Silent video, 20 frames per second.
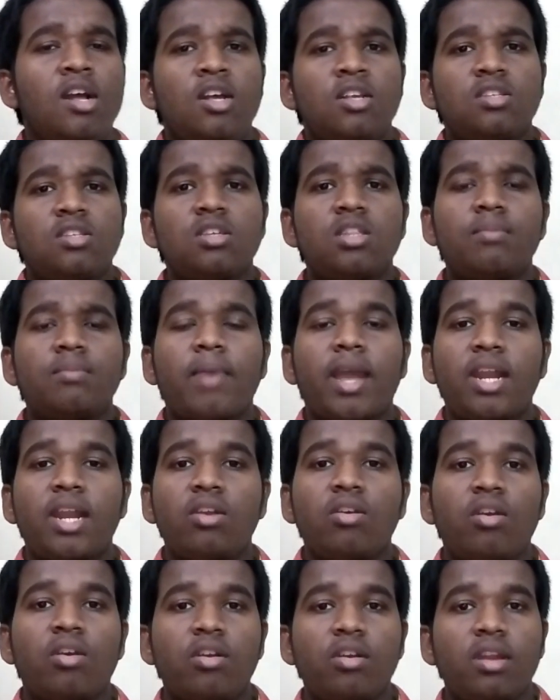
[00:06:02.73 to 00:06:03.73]
So the
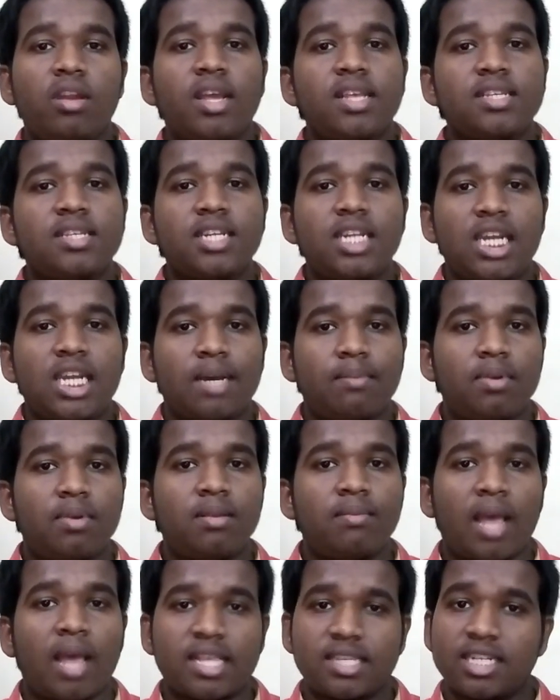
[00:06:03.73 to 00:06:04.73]
mitochondria
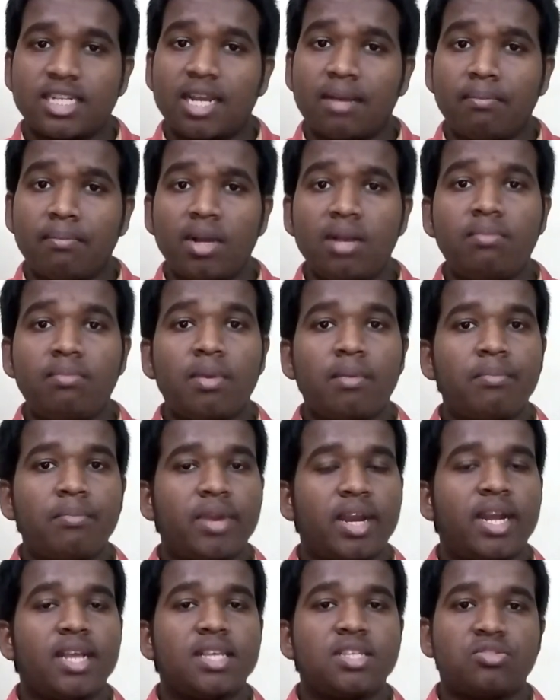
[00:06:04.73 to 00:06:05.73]
has a double
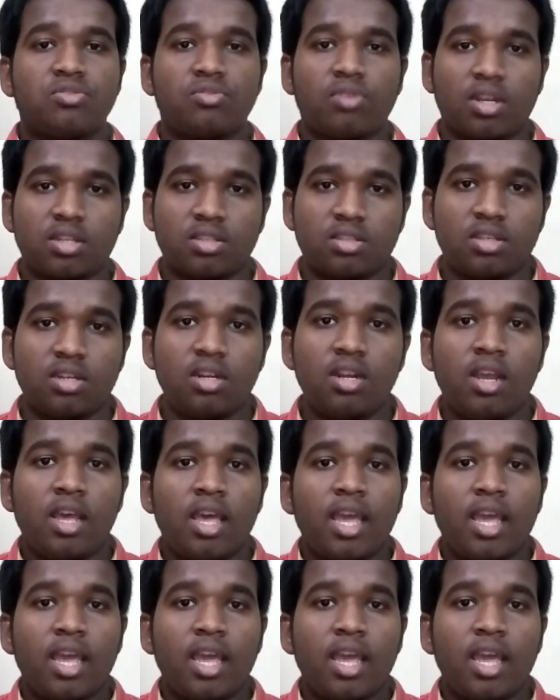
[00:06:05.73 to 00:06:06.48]
membranous structure.